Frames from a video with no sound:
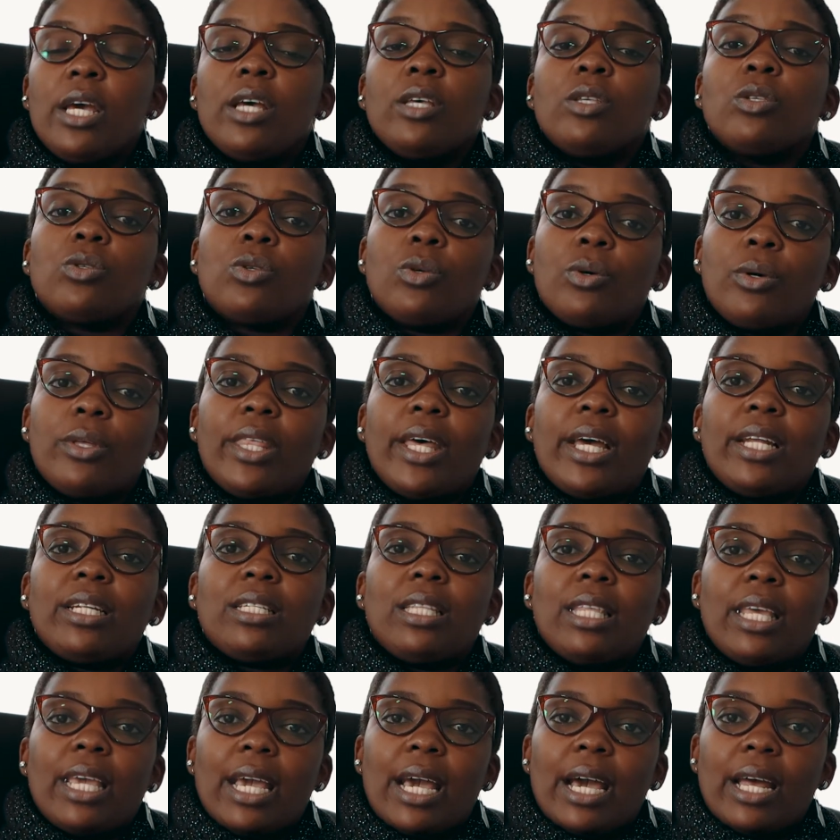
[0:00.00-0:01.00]
so that
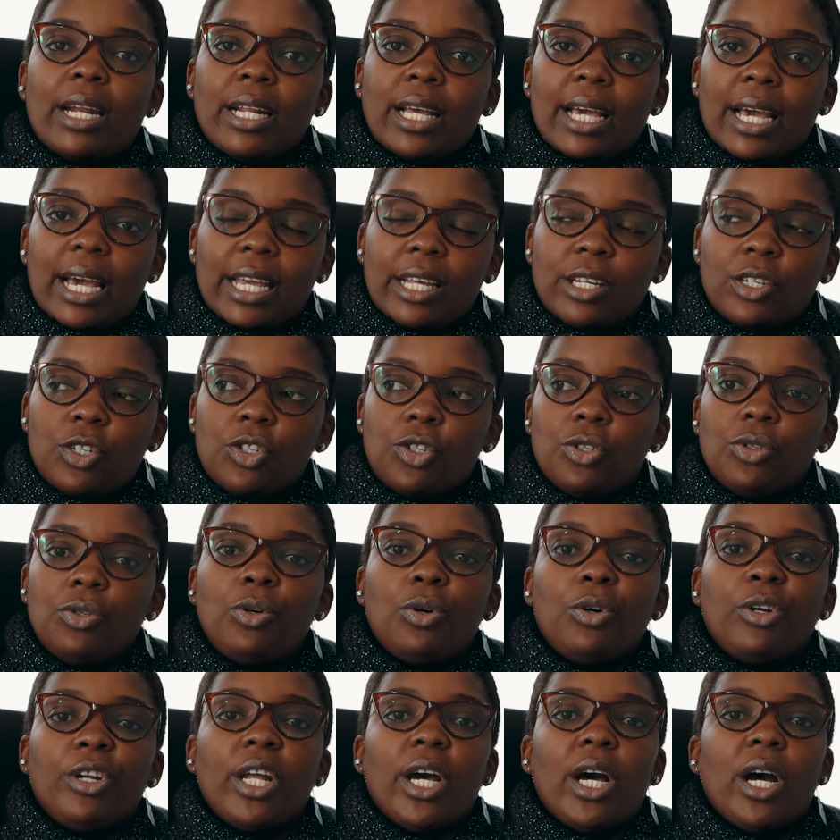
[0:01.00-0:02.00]
they can guide
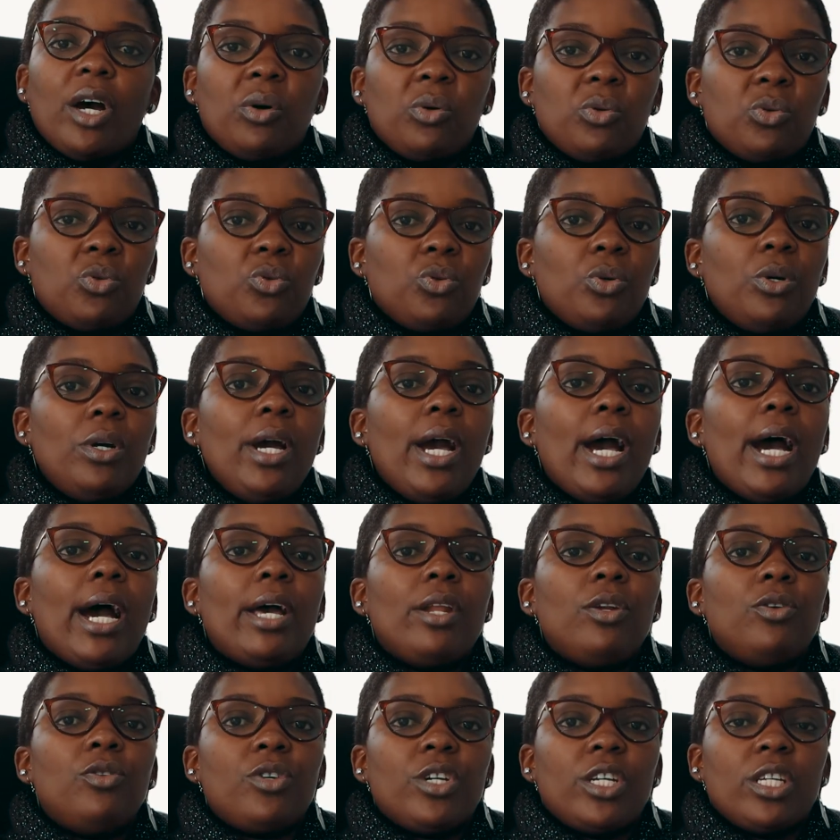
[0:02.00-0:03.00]
you on how to
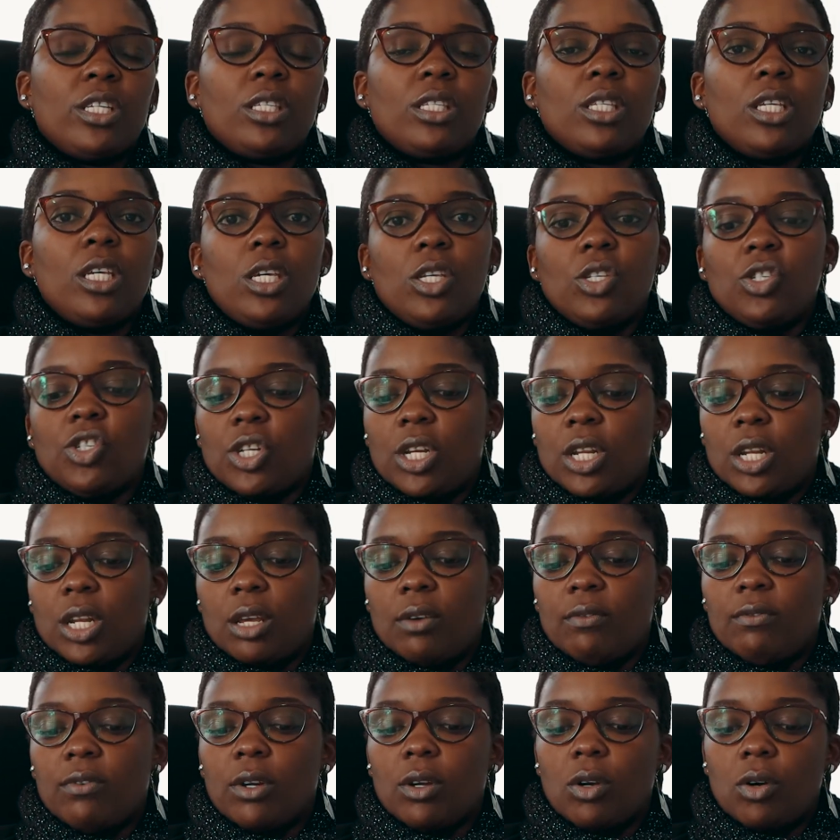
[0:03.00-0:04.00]
address each and
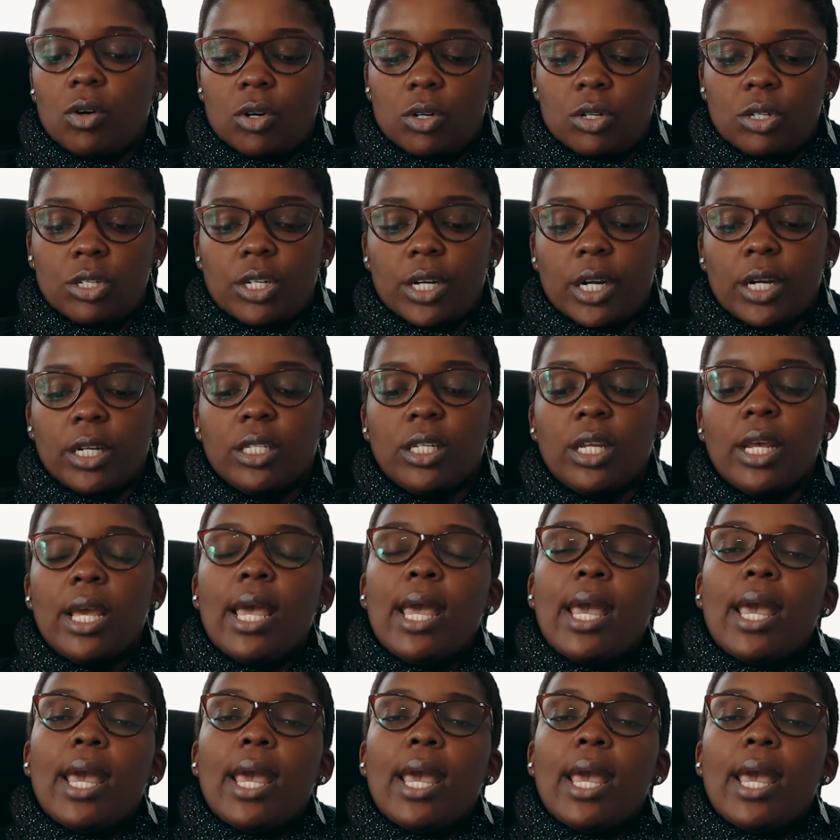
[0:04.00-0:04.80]
every contract.